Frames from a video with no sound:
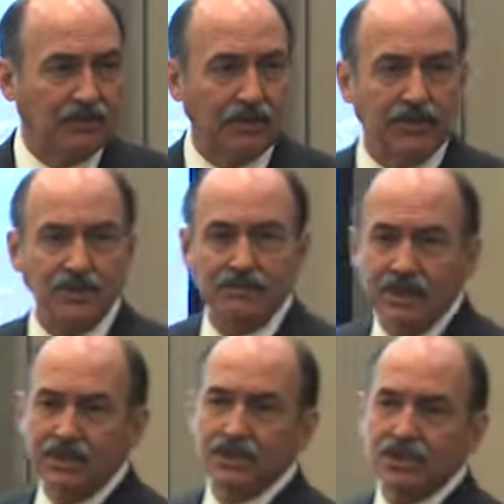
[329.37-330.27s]
What this
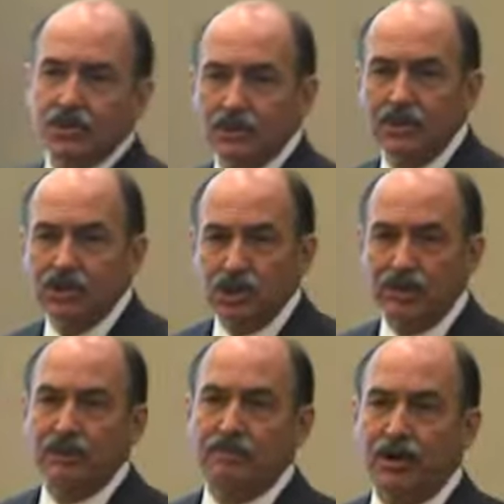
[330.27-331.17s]
means is you're a
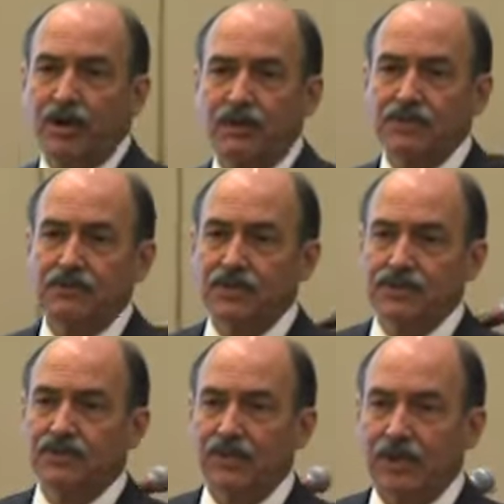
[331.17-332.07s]
legitimate part of somebody's
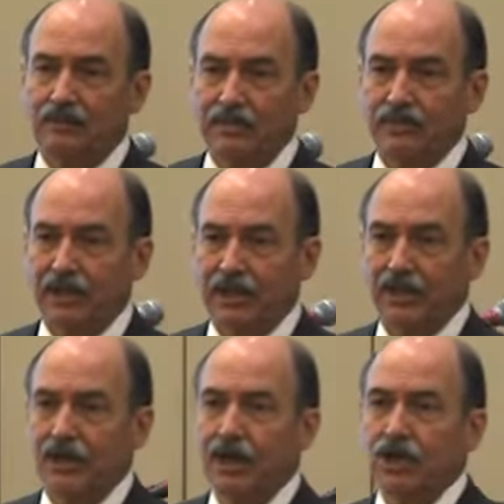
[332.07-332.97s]
development plan.
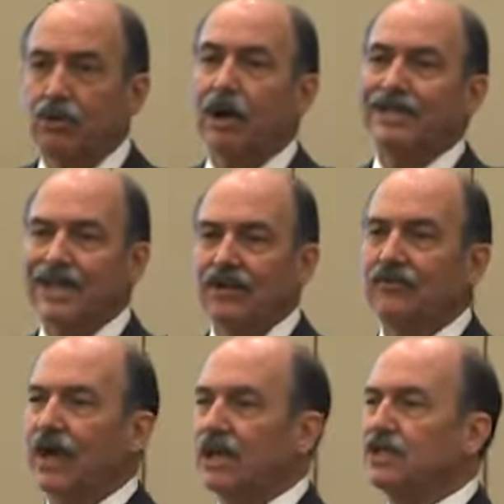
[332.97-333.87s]
You are
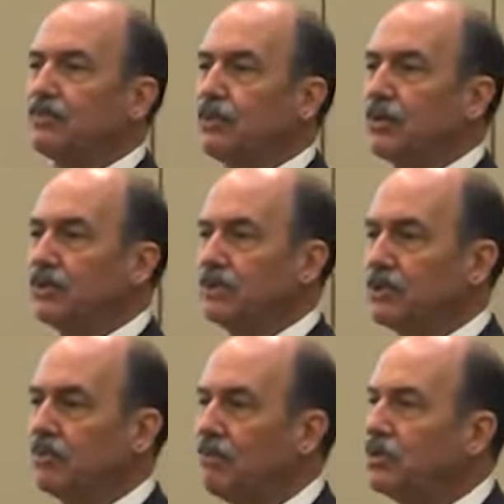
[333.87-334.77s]
identified as a person.
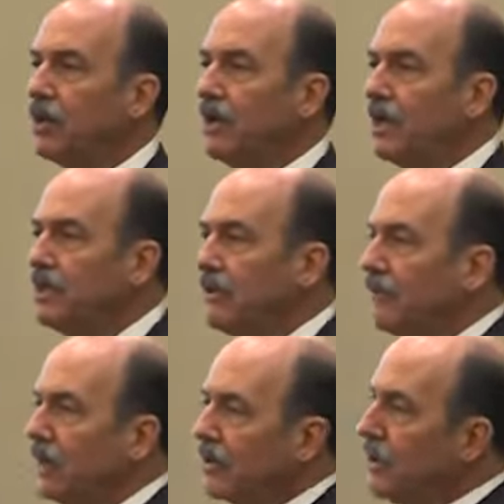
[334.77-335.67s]
So what we try and
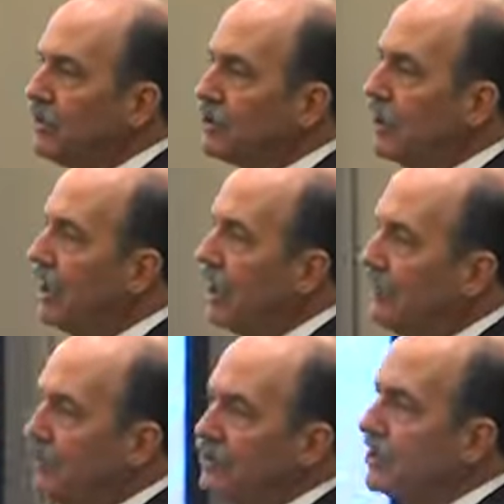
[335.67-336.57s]
identify, the coach,
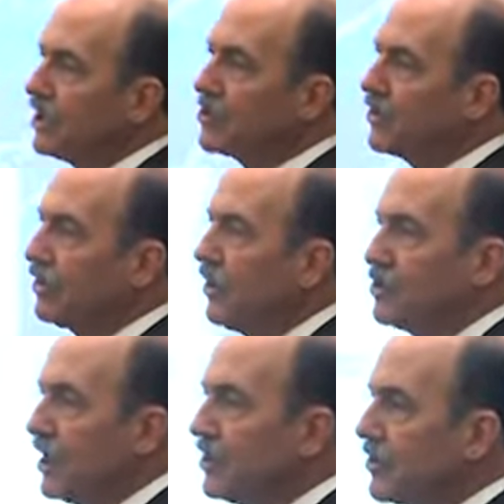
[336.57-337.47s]
if you use an external
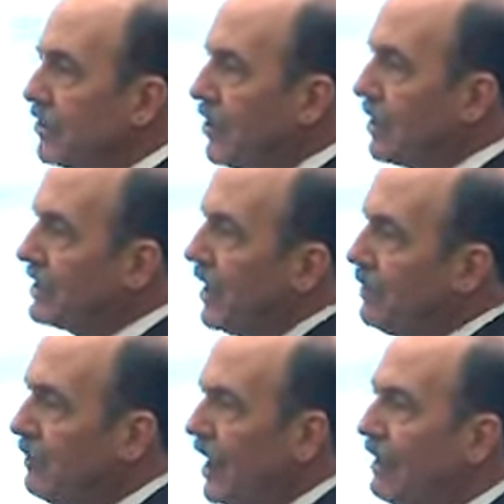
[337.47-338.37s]
coach, the external coach, I tell
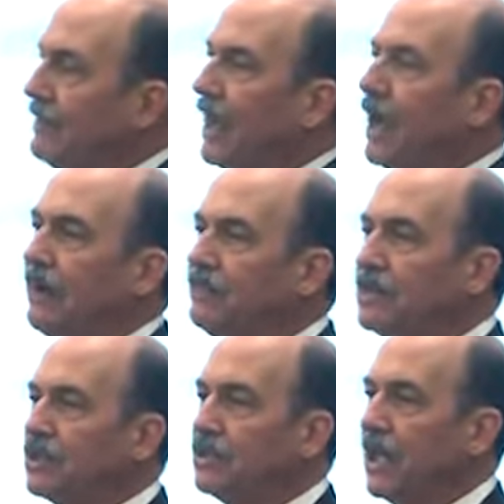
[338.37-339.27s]
people, I'm not
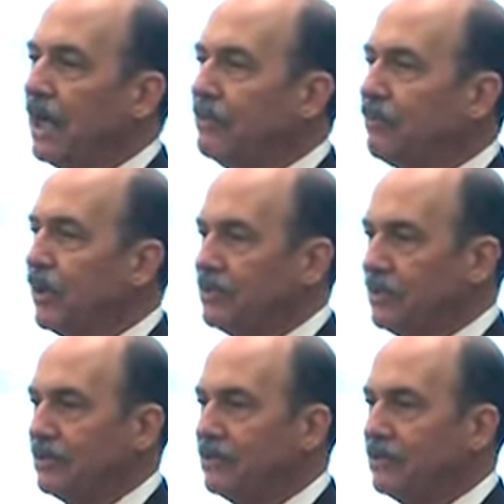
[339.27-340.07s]
omniscient and omnipresent.